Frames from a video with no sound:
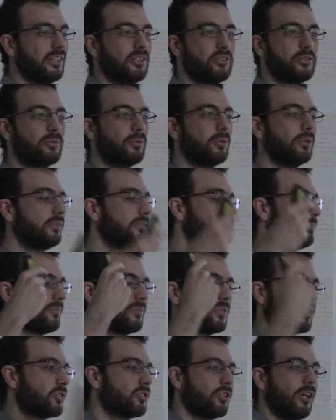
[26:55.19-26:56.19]
you could
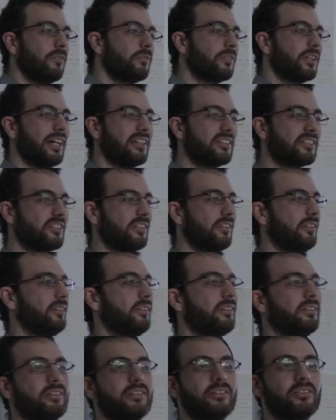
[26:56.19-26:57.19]
solve cancer.